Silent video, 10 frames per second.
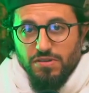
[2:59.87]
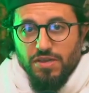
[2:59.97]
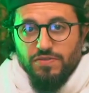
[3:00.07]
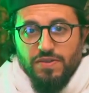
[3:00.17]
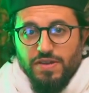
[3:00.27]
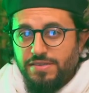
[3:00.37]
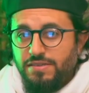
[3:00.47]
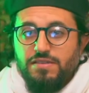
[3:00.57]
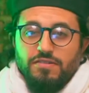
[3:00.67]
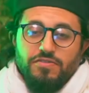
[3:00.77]
it's a
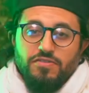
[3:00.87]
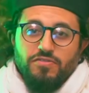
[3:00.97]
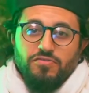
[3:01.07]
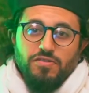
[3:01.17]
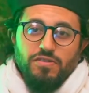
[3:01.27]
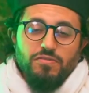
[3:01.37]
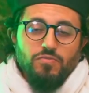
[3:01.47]
necessary surgery.